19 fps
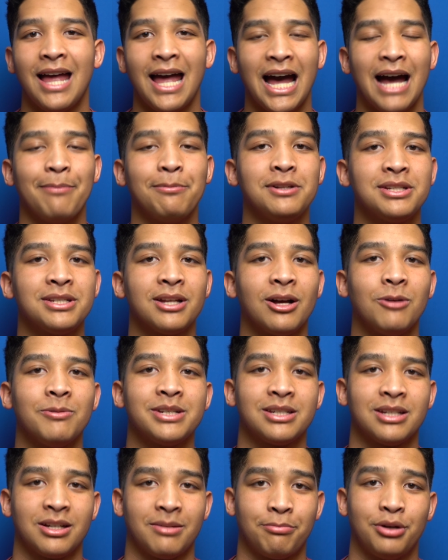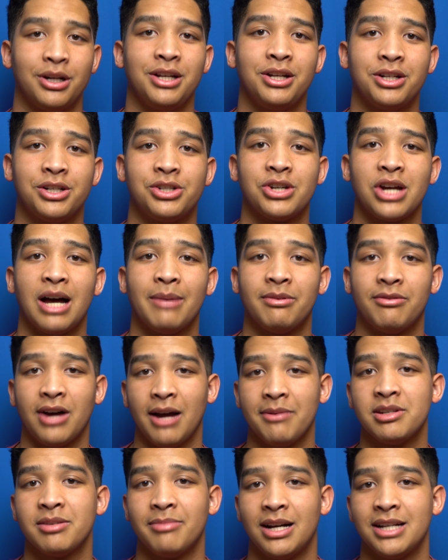Apple has always done a pretty good job of
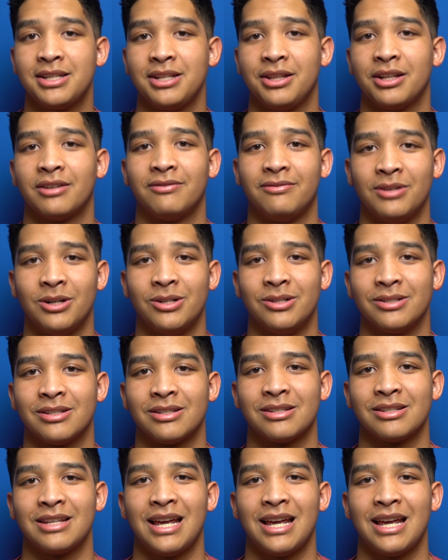optimizing their phones,